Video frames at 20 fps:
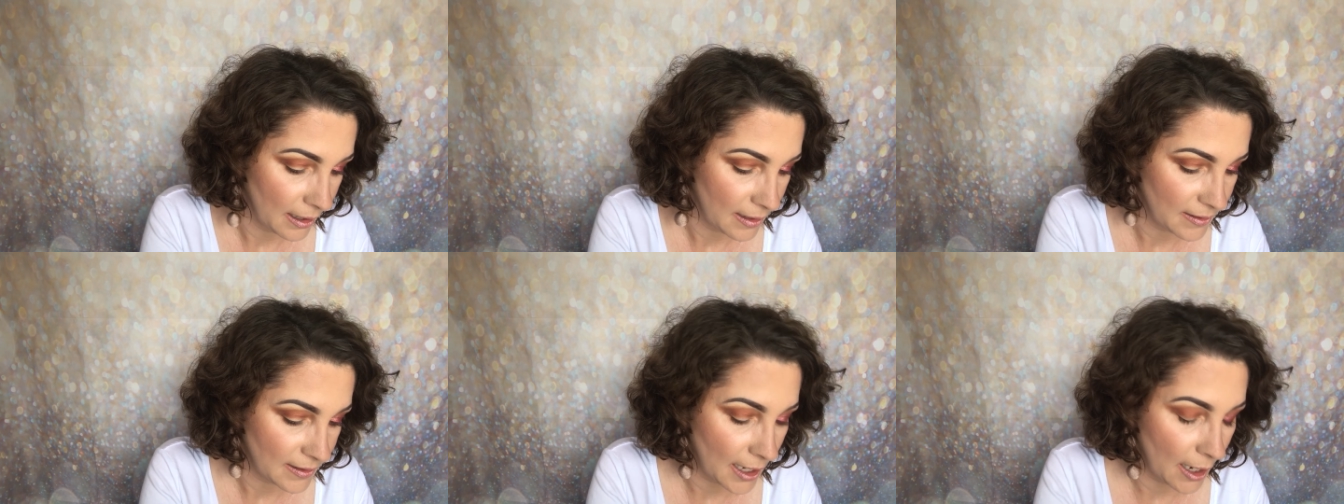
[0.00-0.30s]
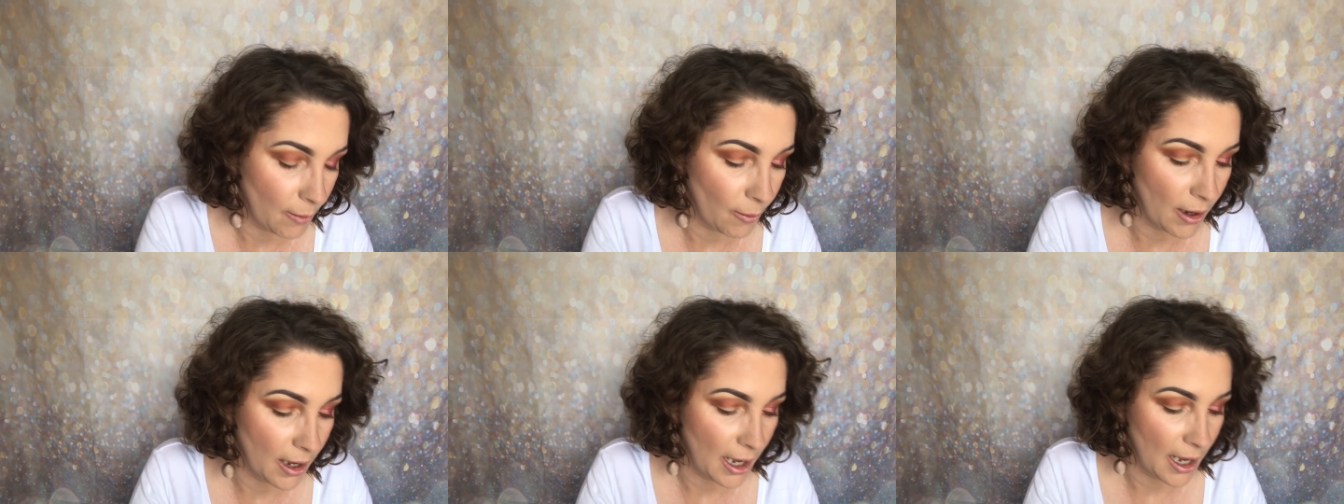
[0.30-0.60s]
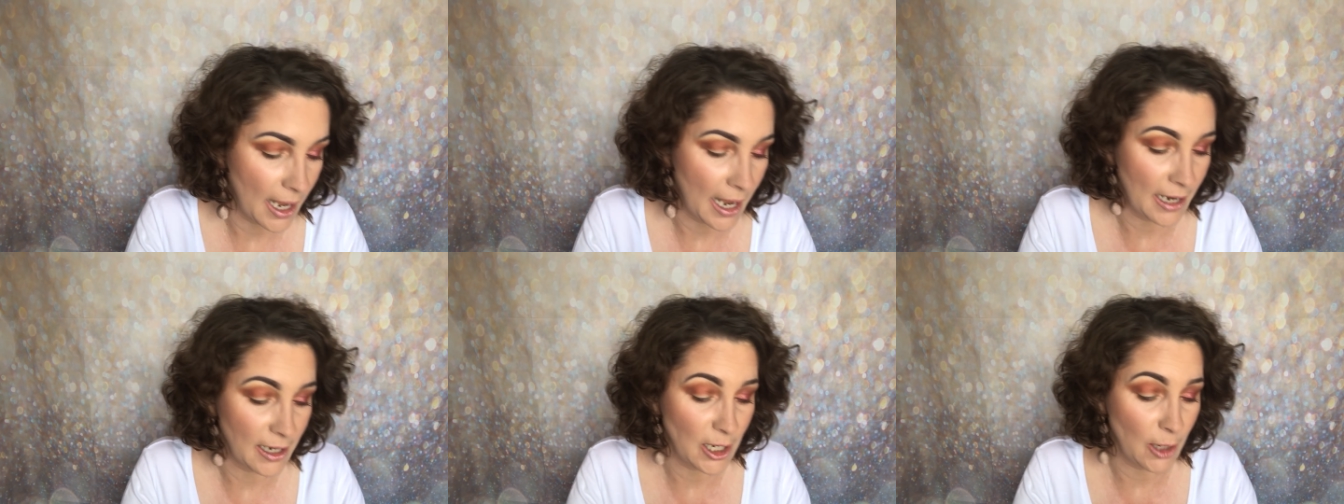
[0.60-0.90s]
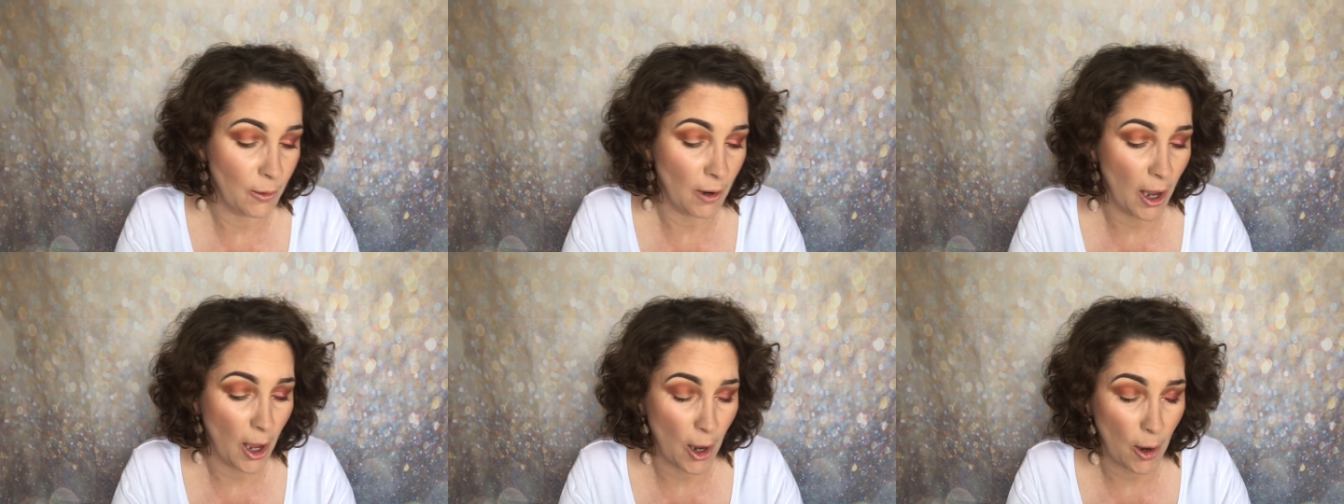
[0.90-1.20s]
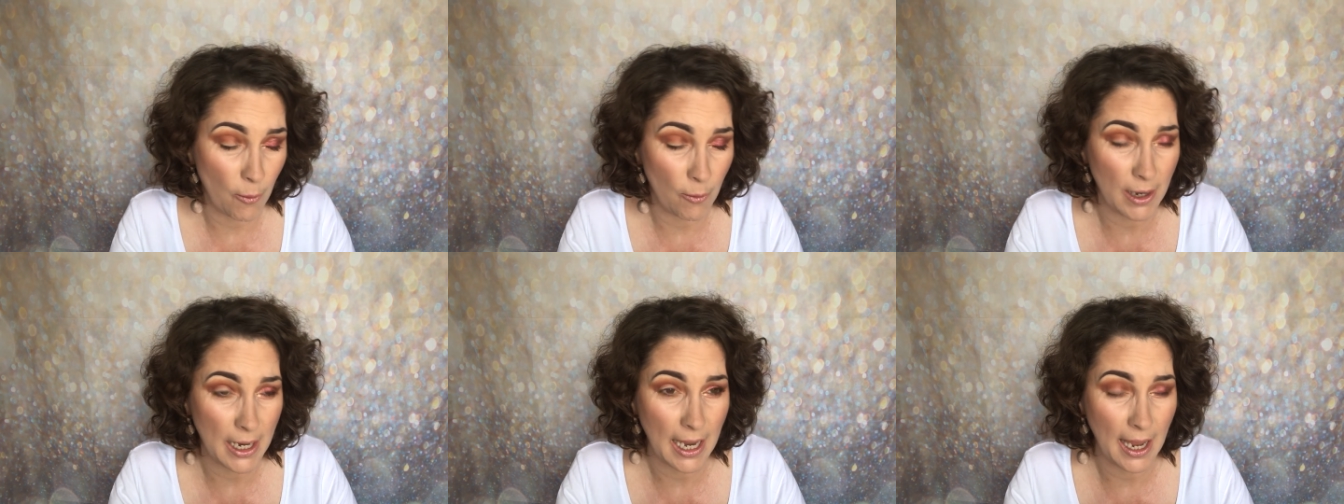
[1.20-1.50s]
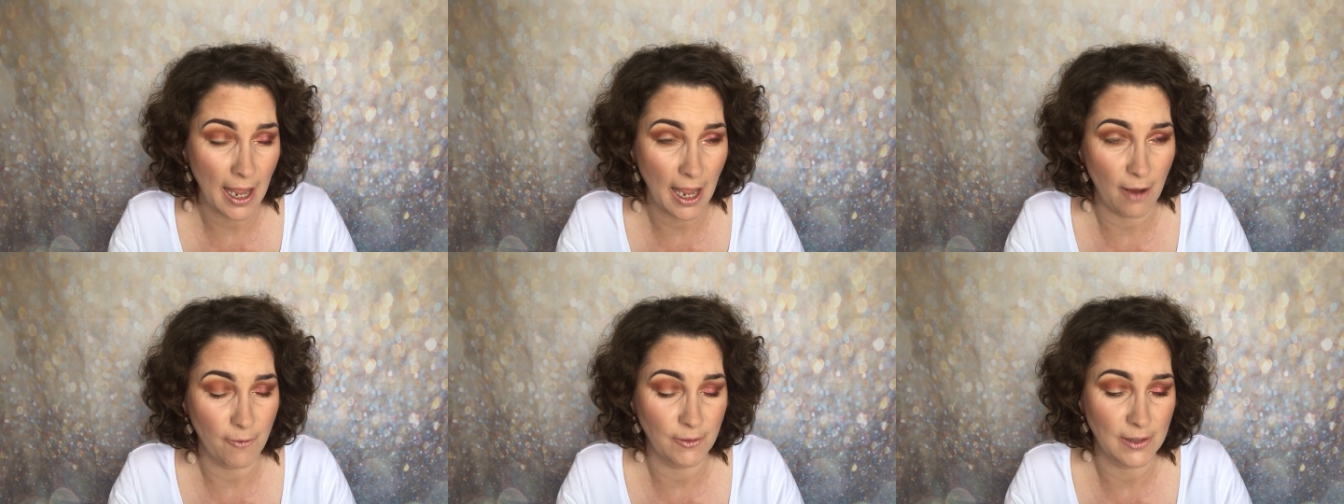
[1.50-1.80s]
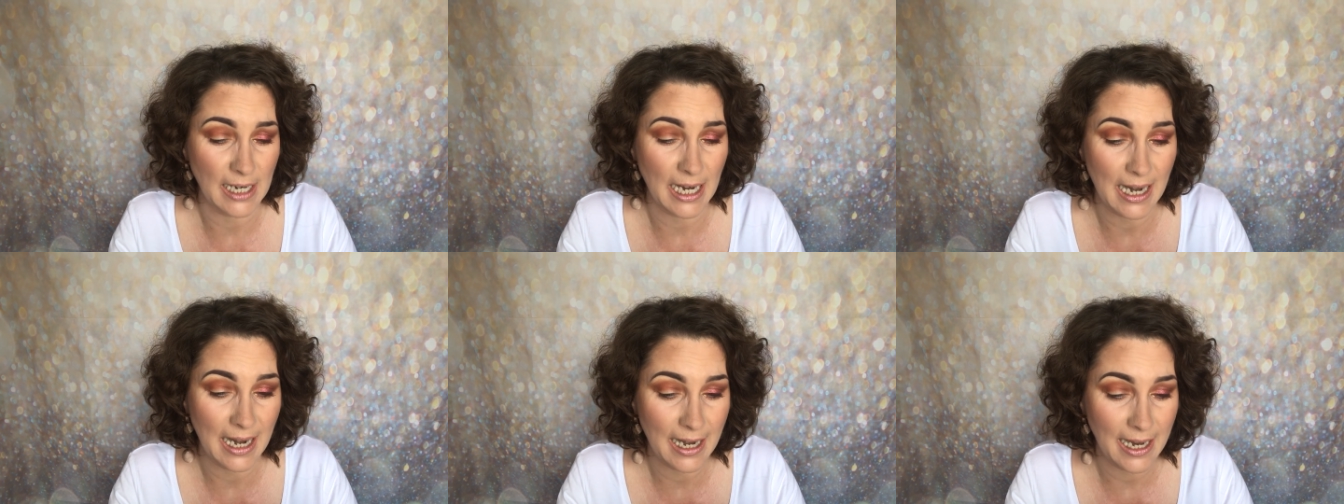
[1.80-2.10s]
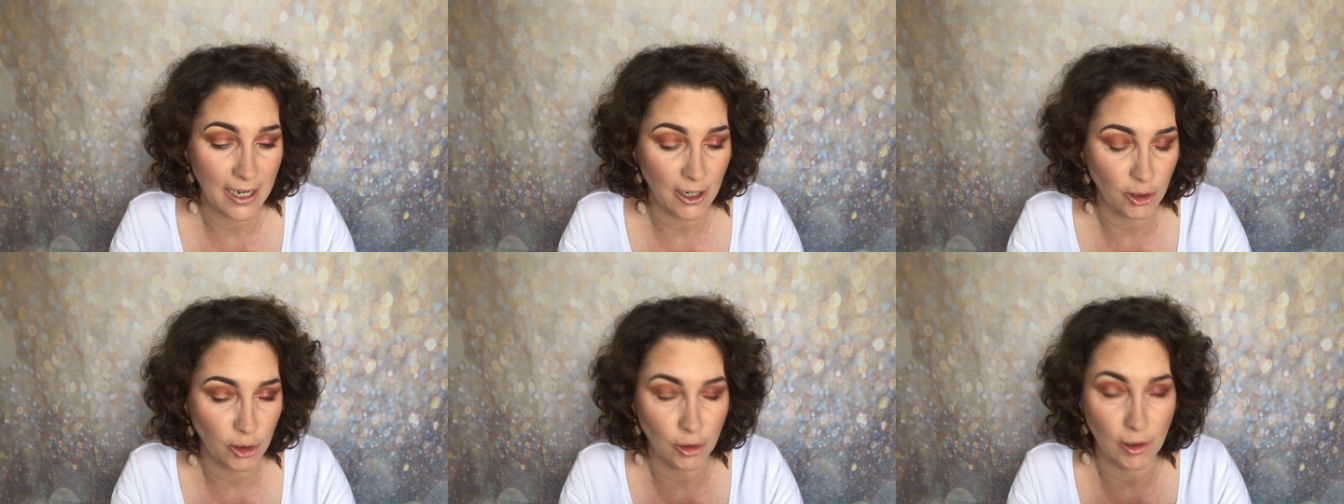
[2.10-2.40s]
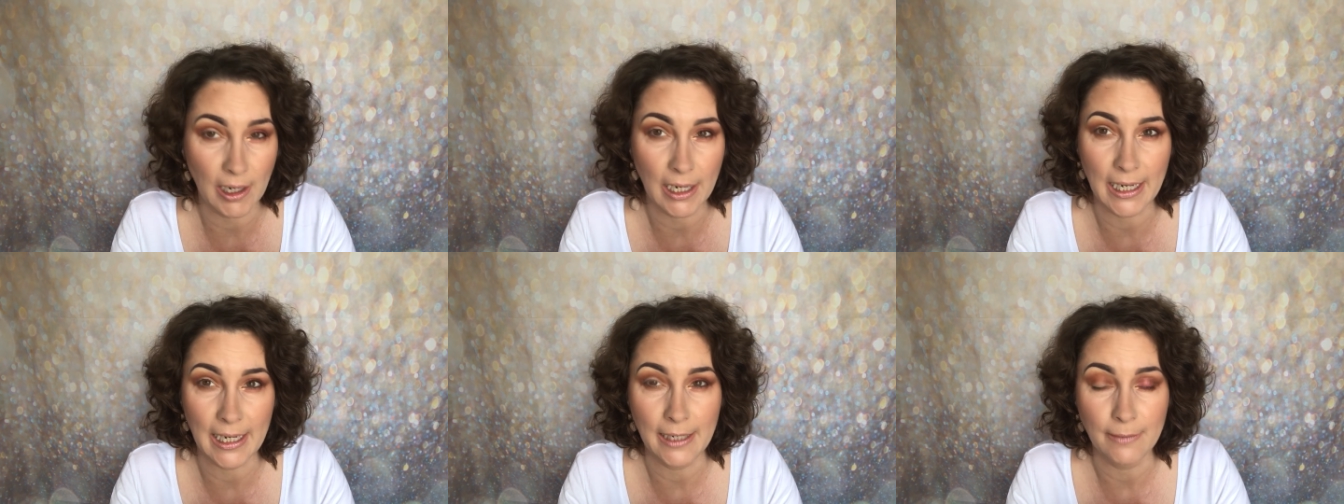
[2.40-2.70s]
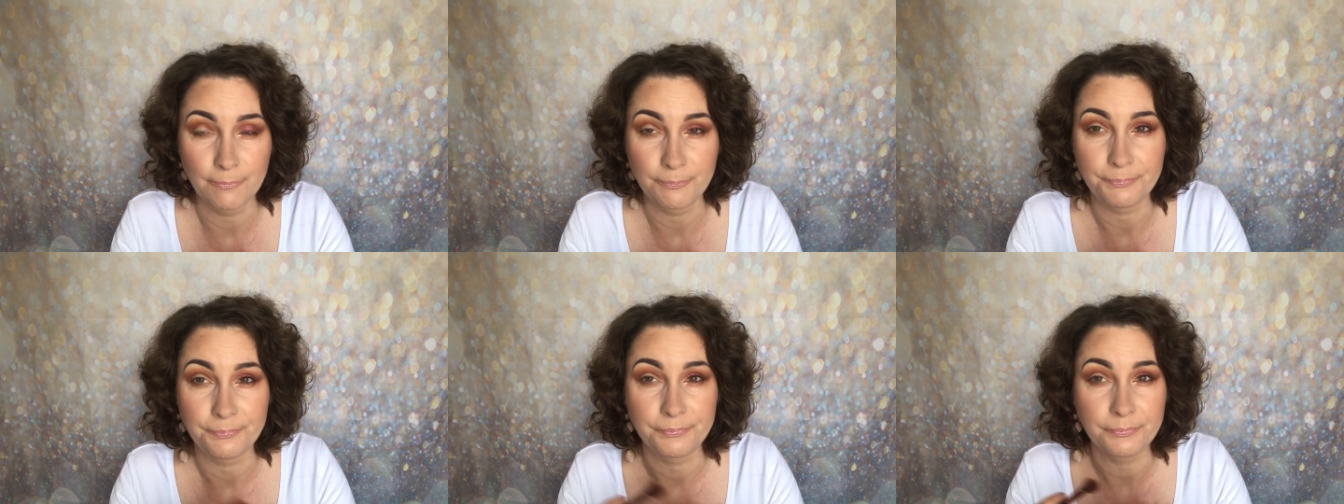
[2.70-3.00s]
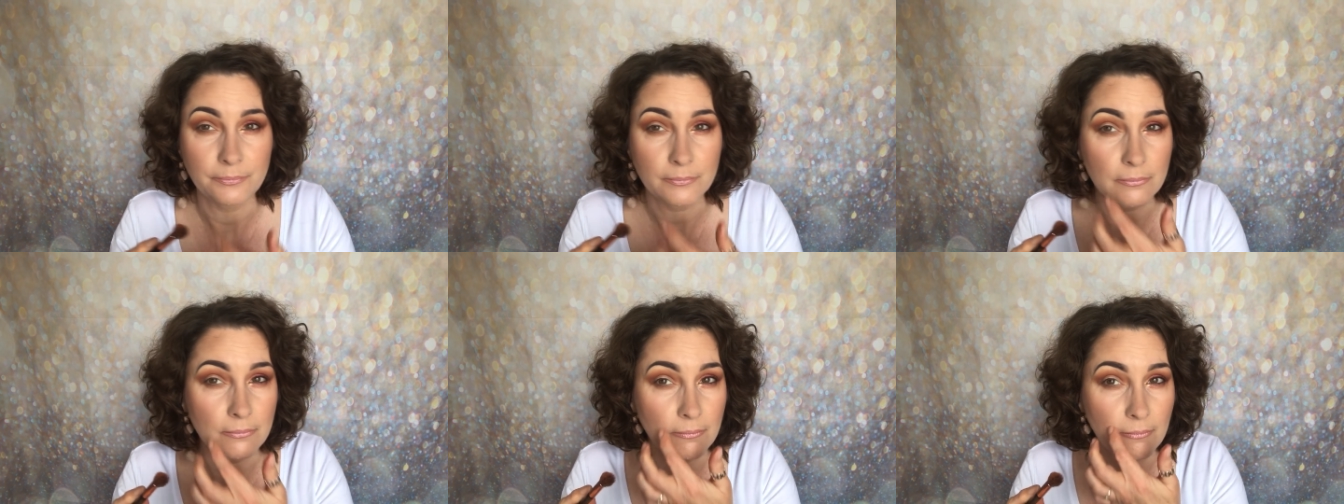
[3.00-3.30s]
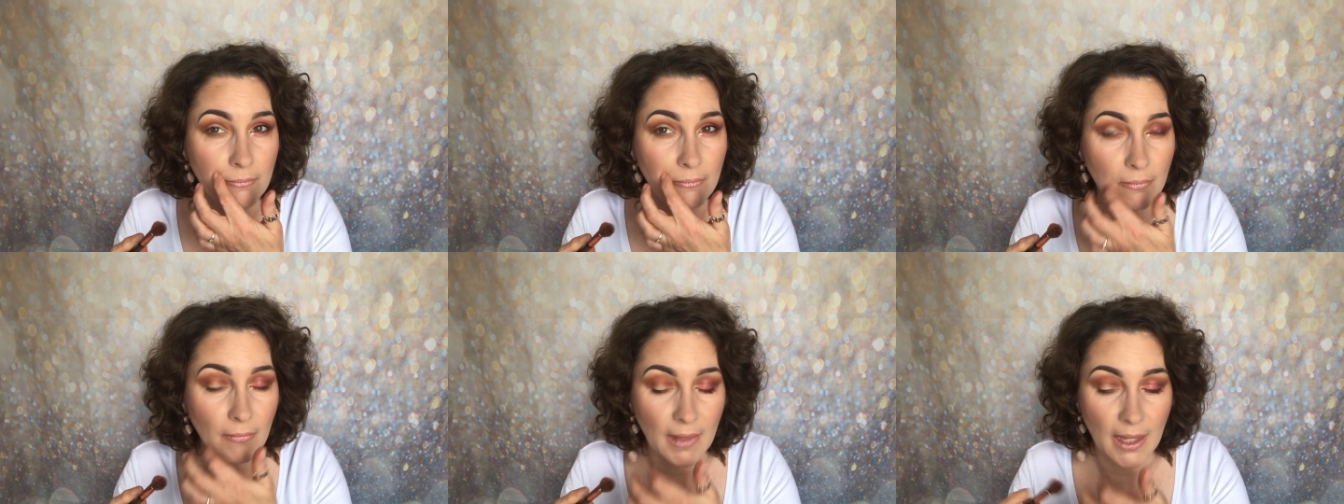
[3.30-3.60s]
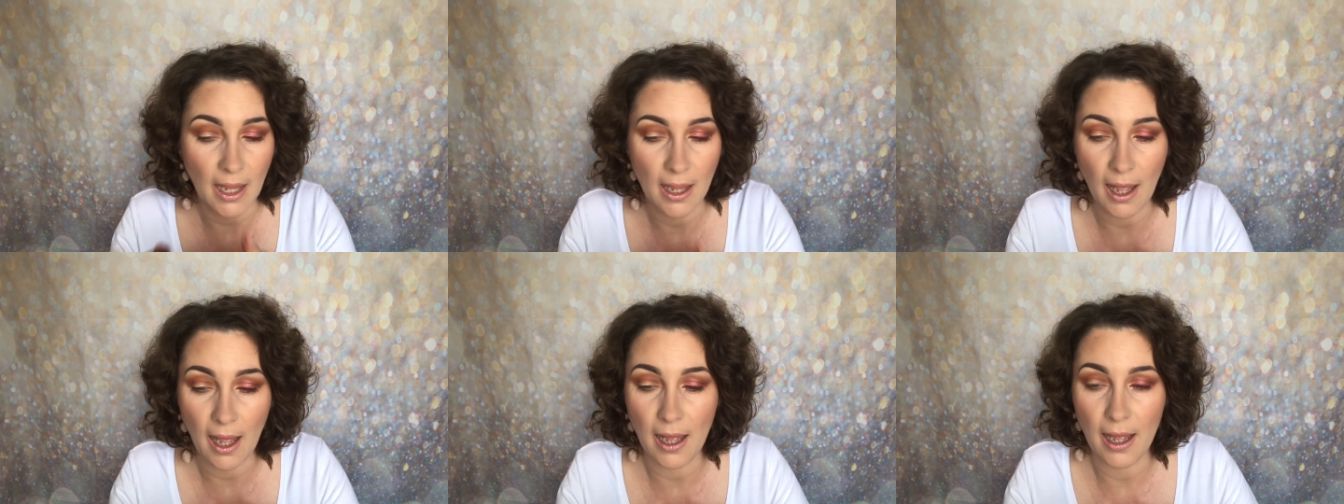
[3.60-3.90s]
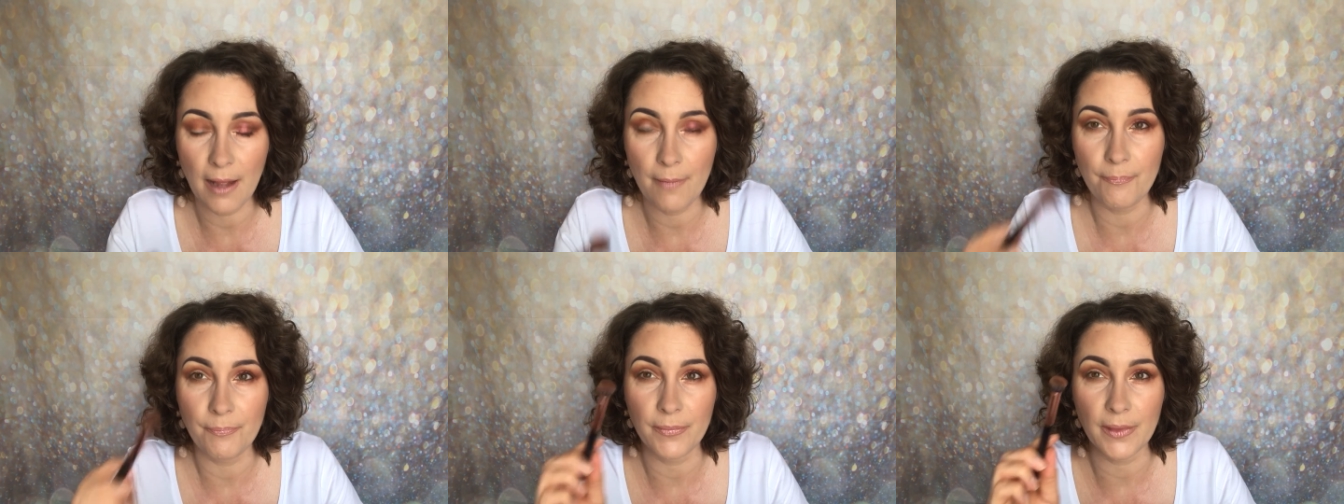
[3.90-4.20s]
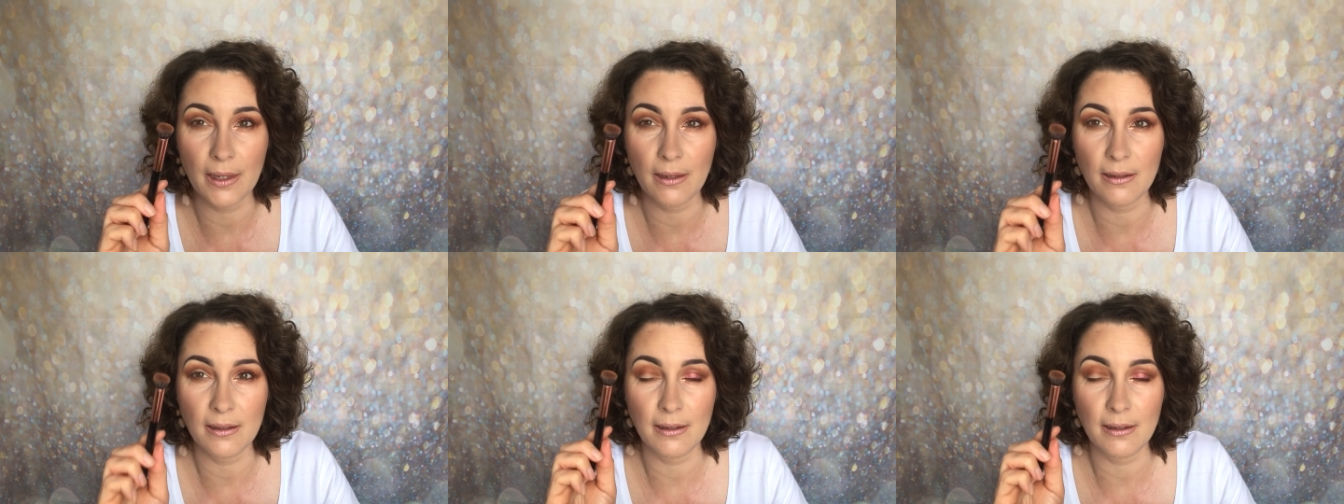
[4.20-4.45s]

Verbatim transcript: So, and you only have to literally um,